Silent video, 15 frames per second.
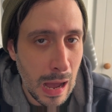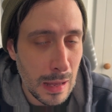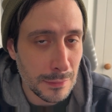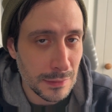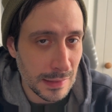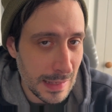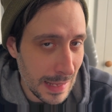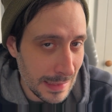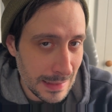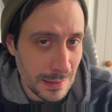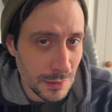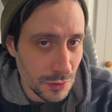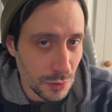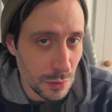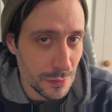to get
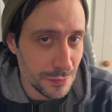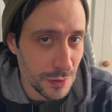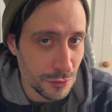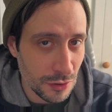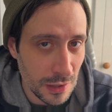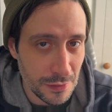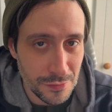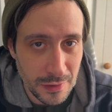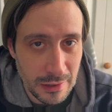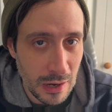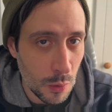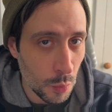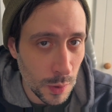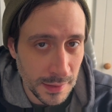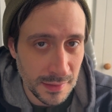into if you're trying to figure out
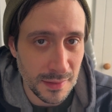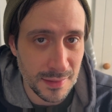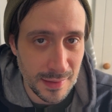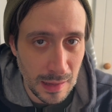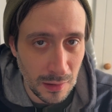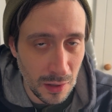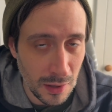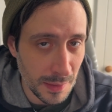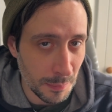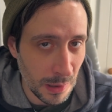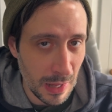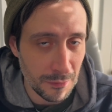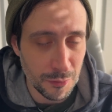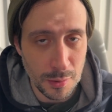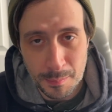what to sell on the
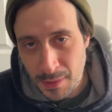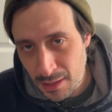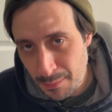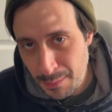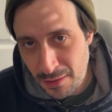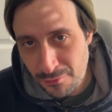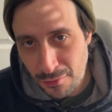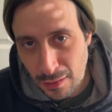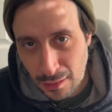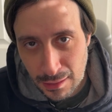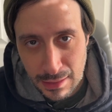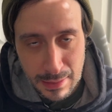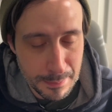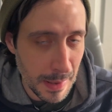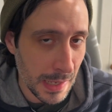platform. It can be really
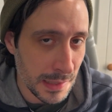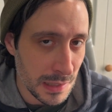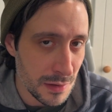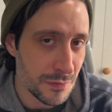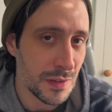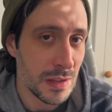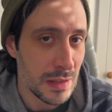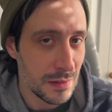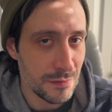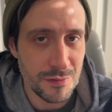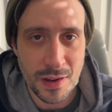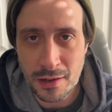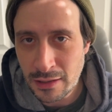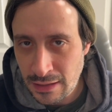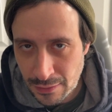competitive,
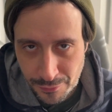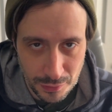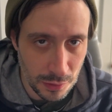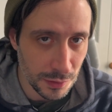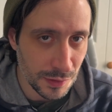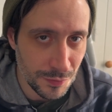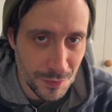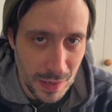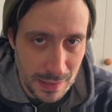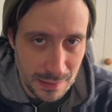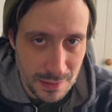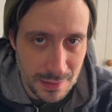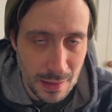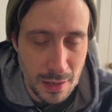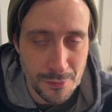very difficult to find
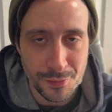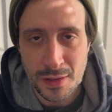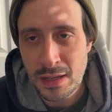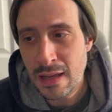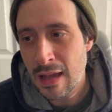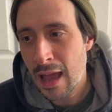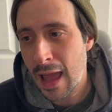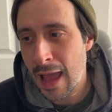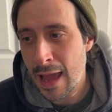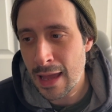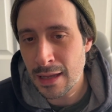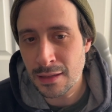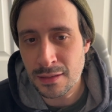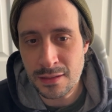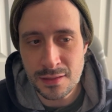stuff,
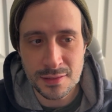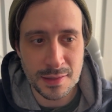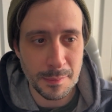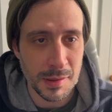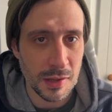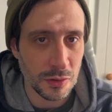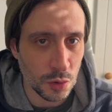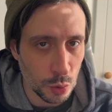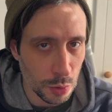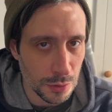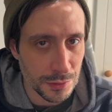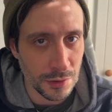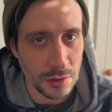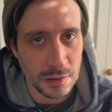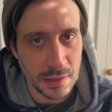and some of the
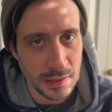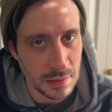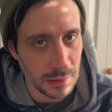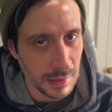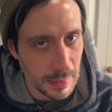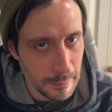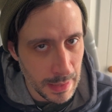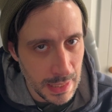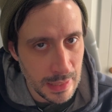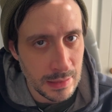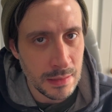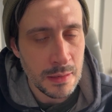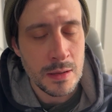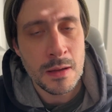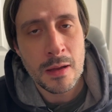tools are a little
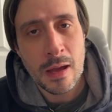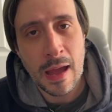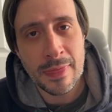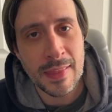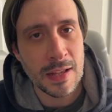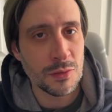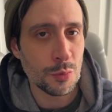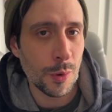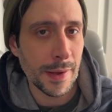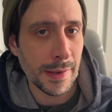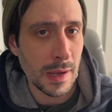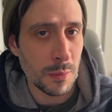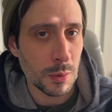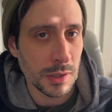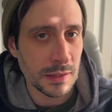limiting. And that's why
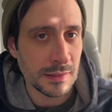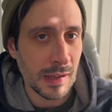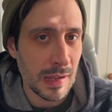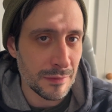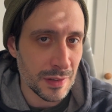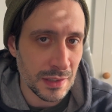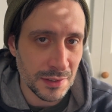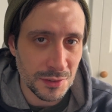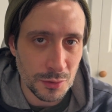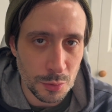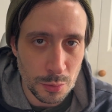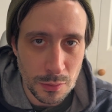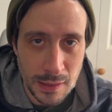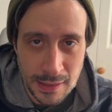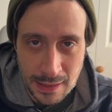I want to dive
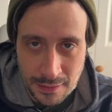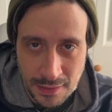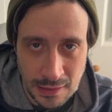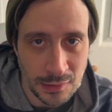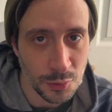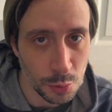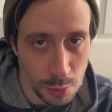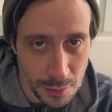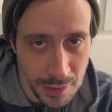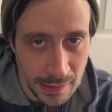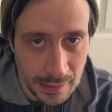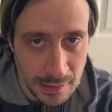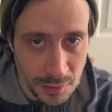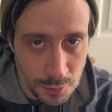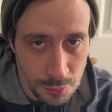into an Etsy tool that I
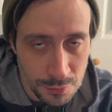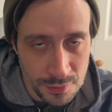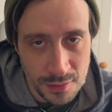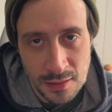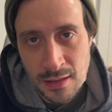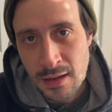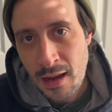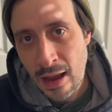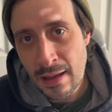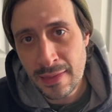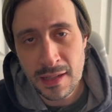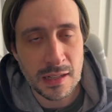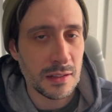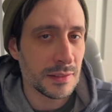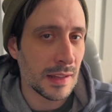use, and
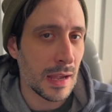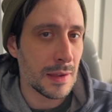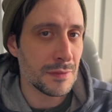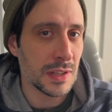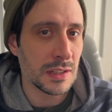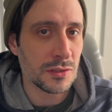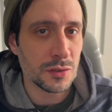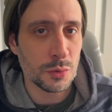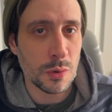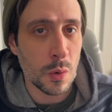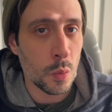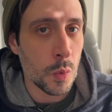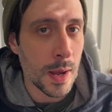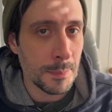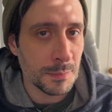then I'll dive into a
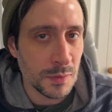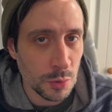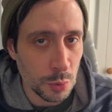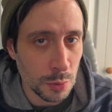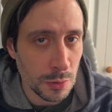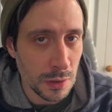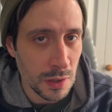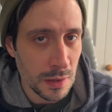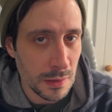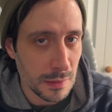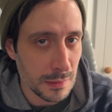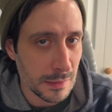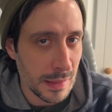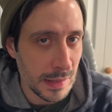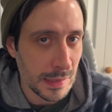web tool
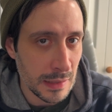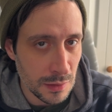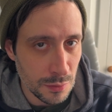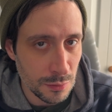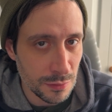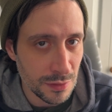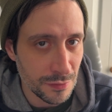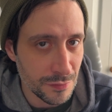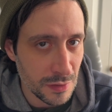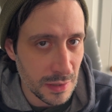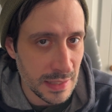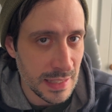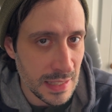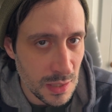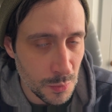that I use for
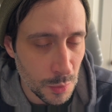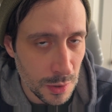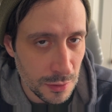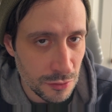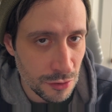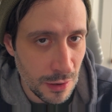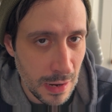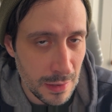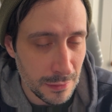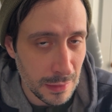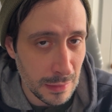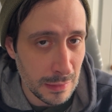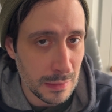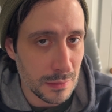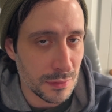keyword
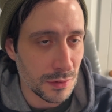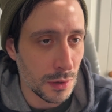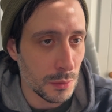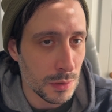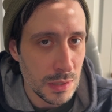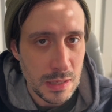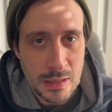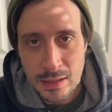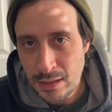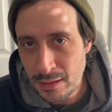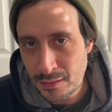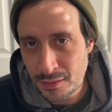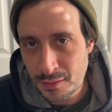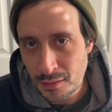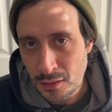tracking. So
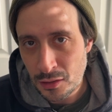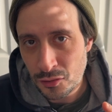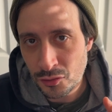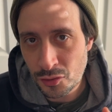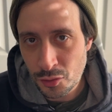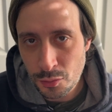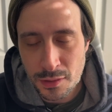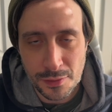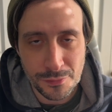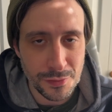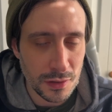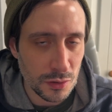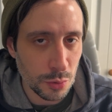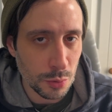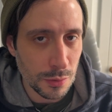it's two
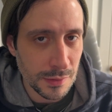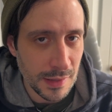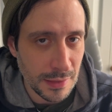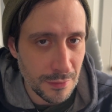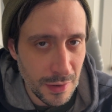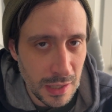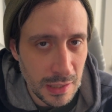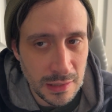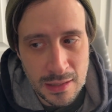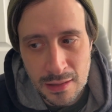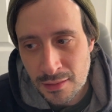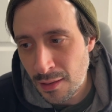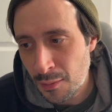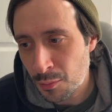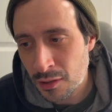different tools at the very
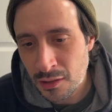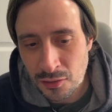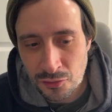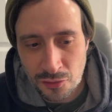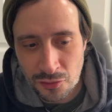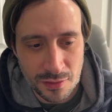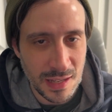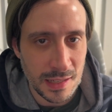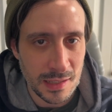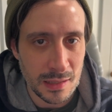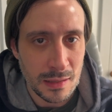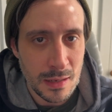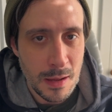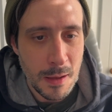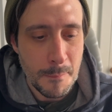least, and we're going to just kind of
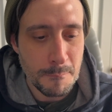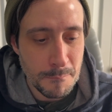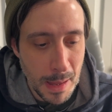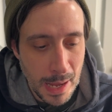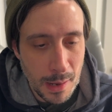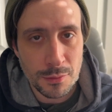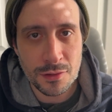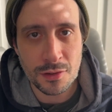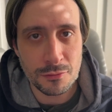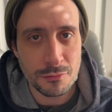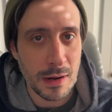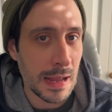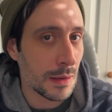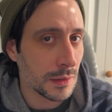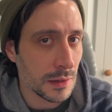bounce
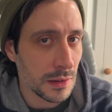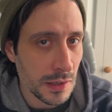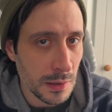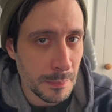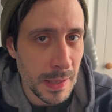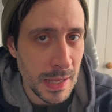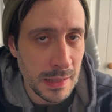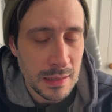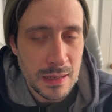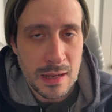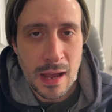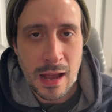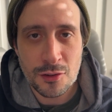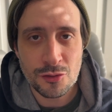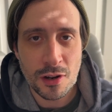around a little bit
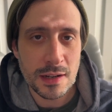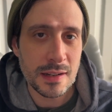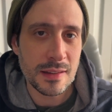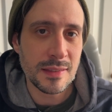and try to